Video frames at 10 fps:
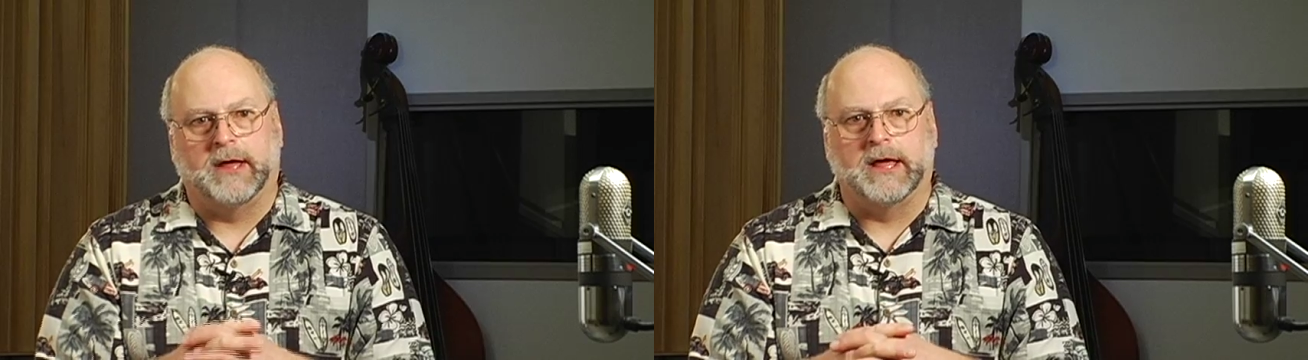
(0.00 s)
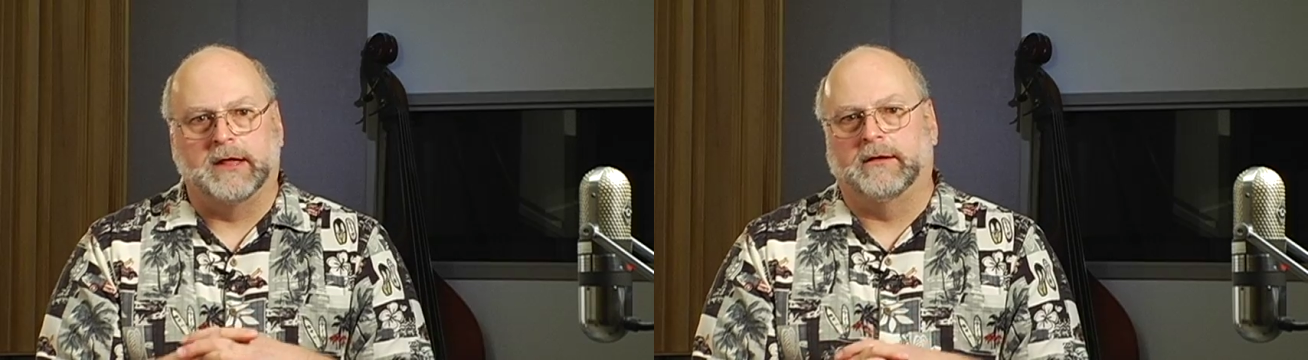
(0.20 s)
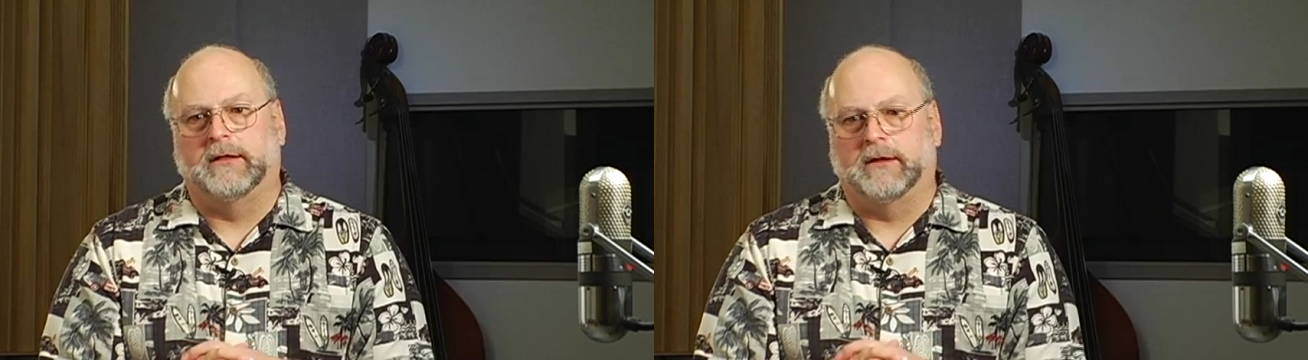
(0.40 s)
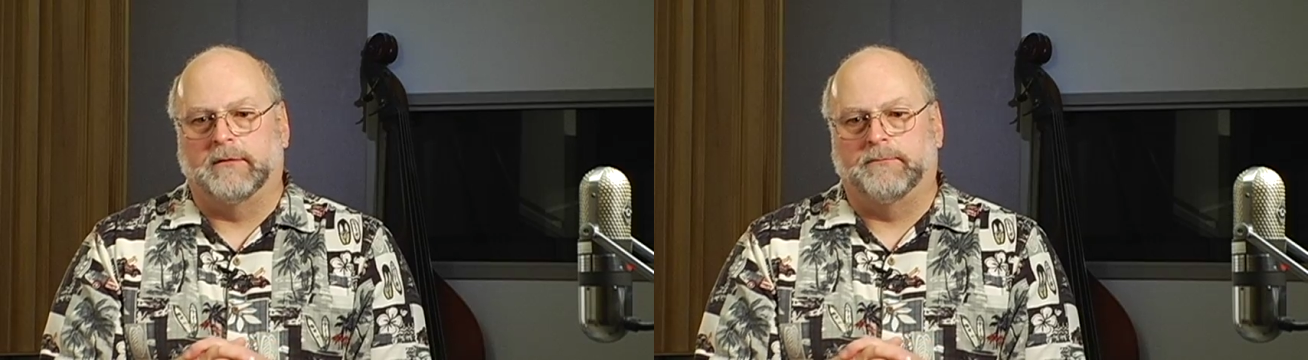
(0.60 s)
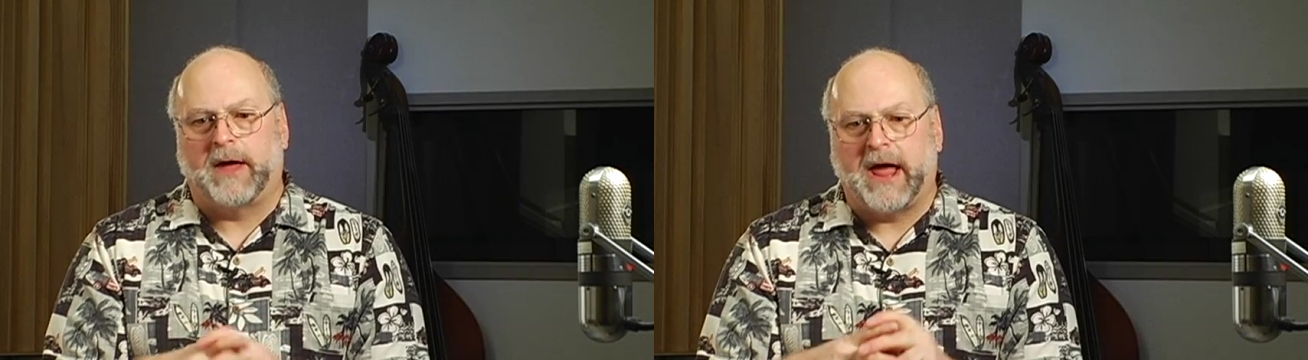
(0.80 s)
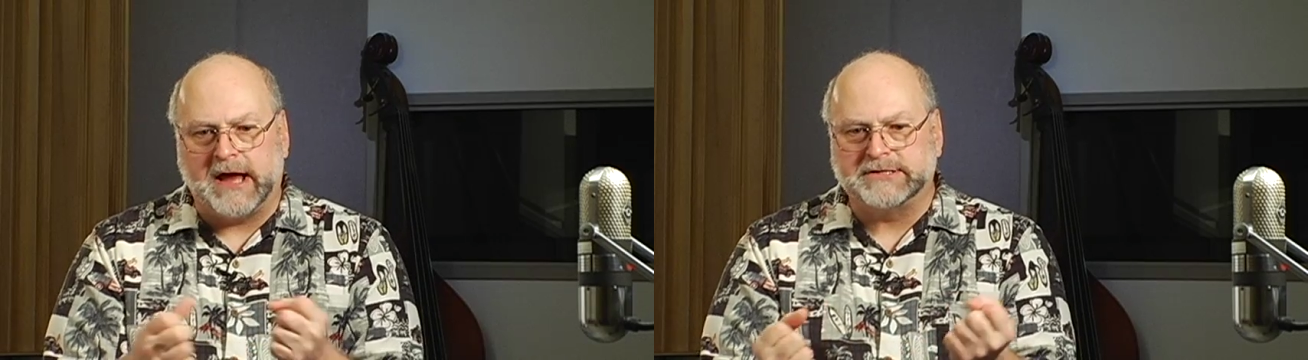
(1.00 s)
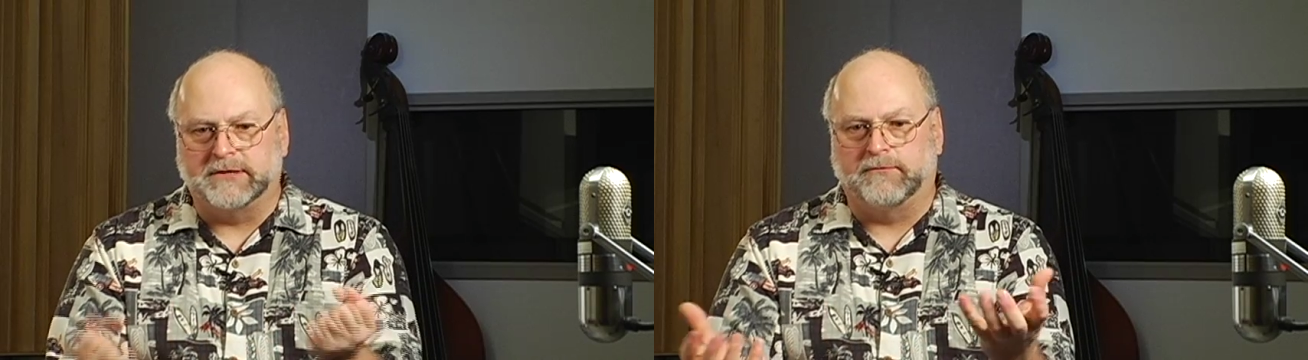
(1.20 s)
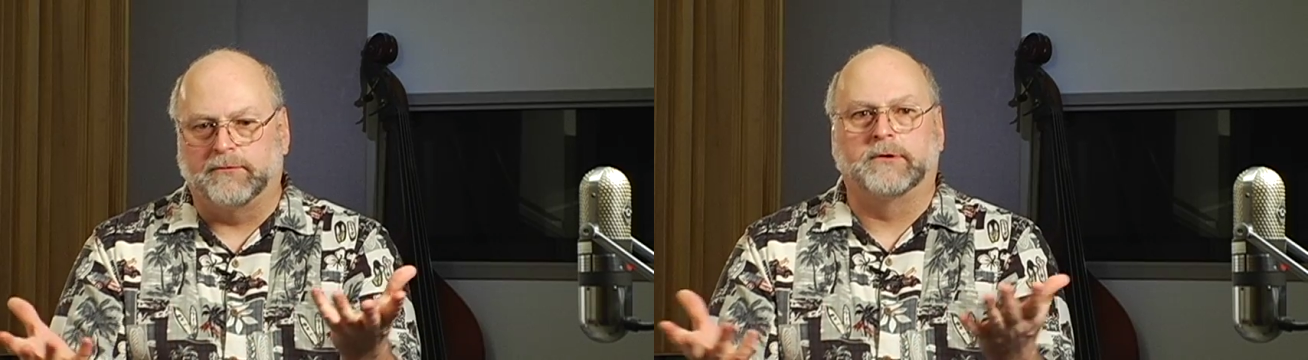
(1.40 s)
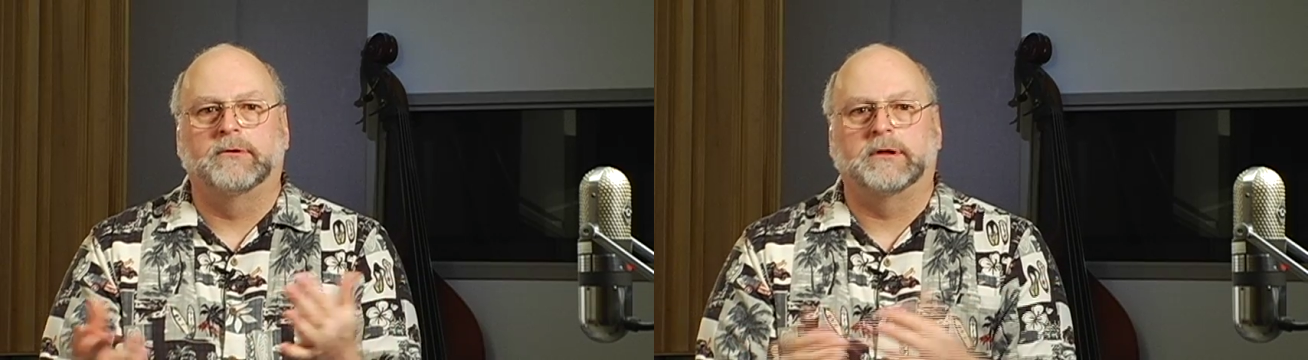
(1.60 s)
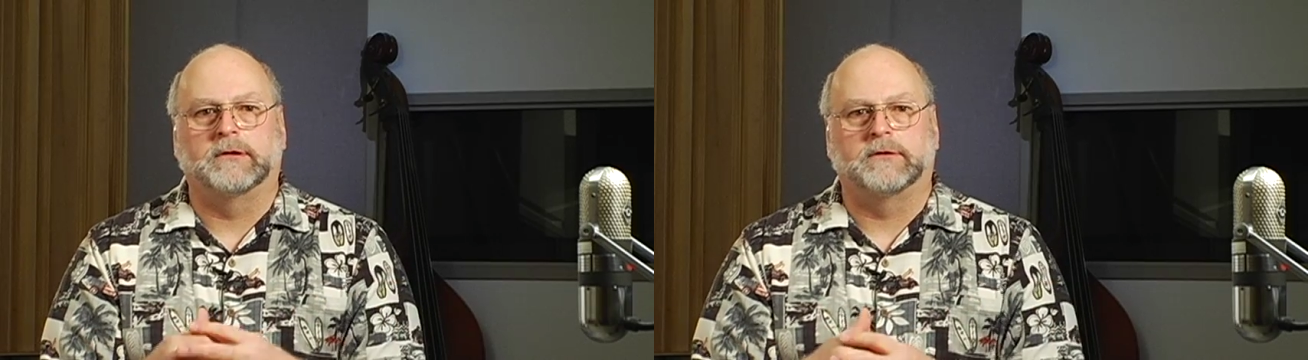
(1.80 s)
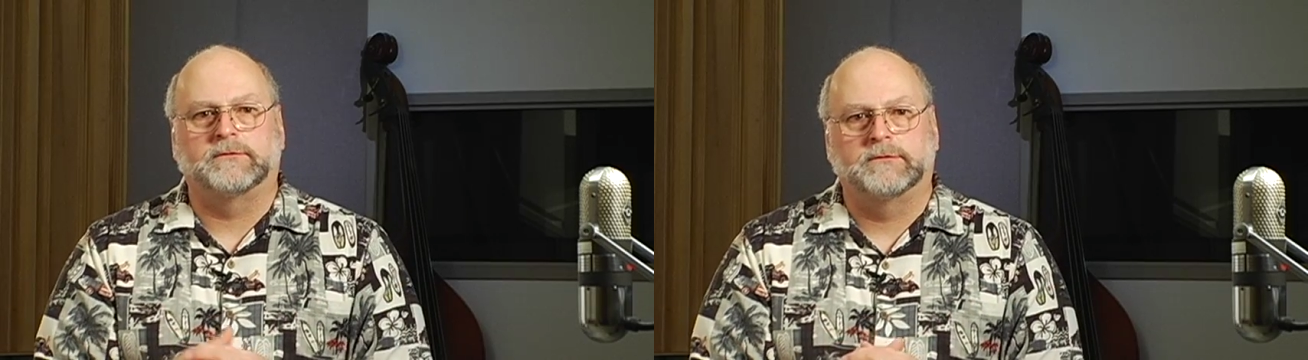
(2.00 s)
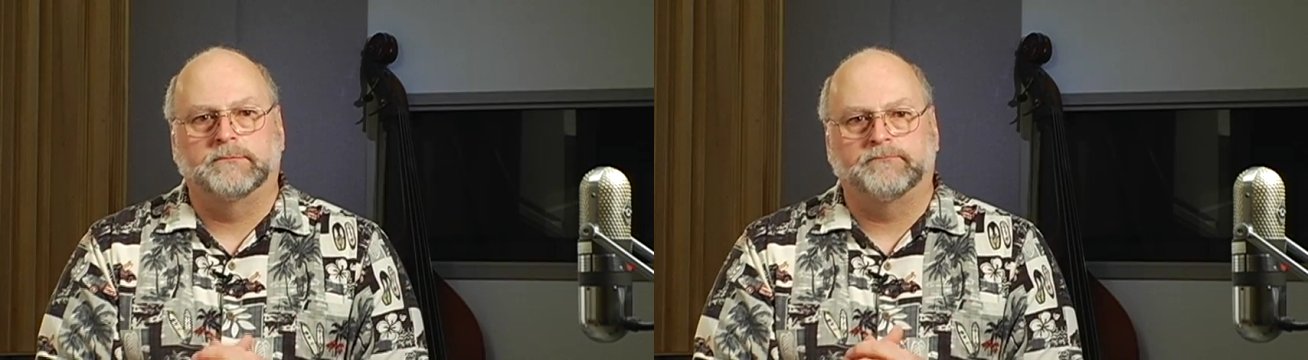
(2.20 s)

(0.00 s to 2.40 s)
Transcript: and the passion for doing this.